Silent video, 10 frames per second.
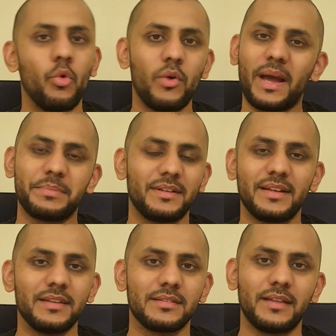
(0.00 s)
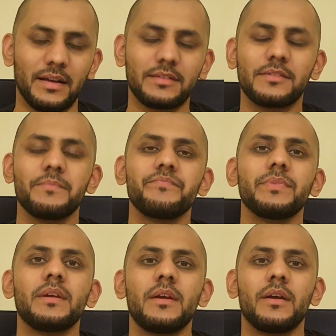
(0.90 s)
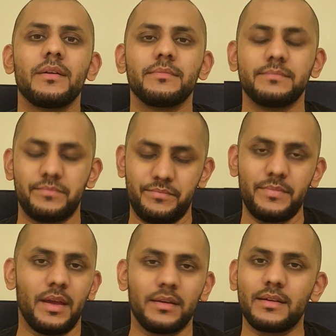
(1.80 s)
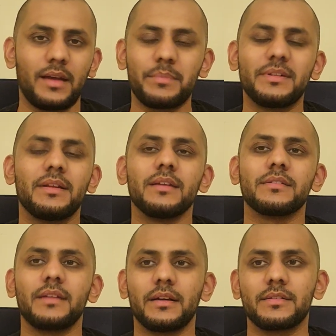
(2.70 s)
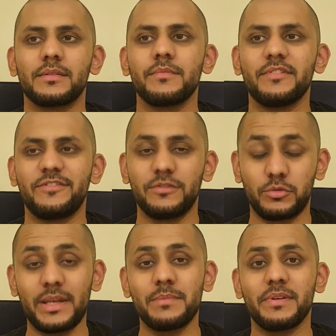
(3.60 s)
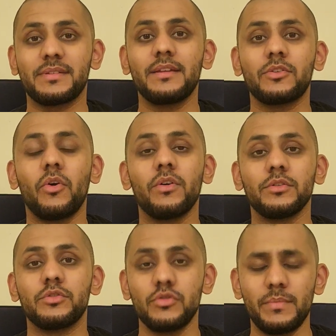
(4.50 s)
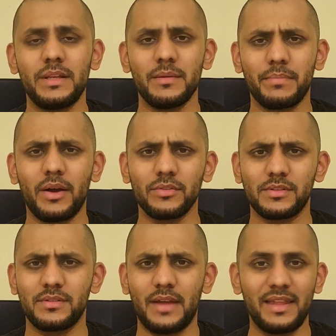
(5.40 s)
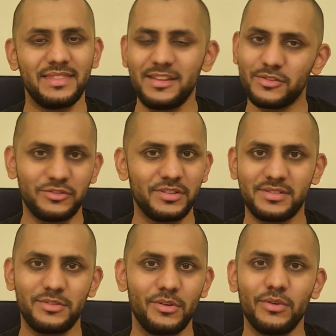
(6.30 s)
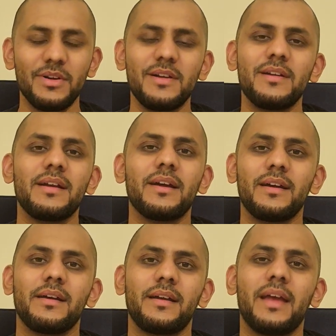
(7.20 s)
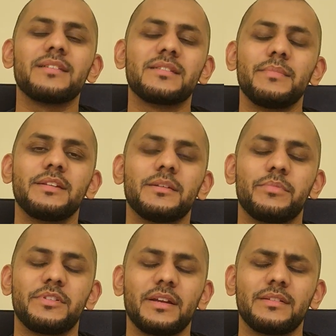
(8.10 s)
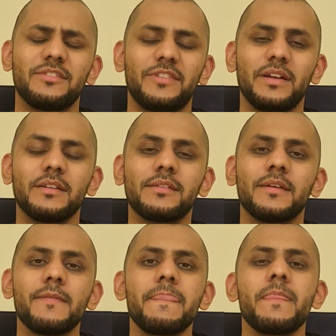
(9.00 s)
or capital gains tax. Yeah, capital gains tax, 20% on £2 million, and these are just estimated projected figures.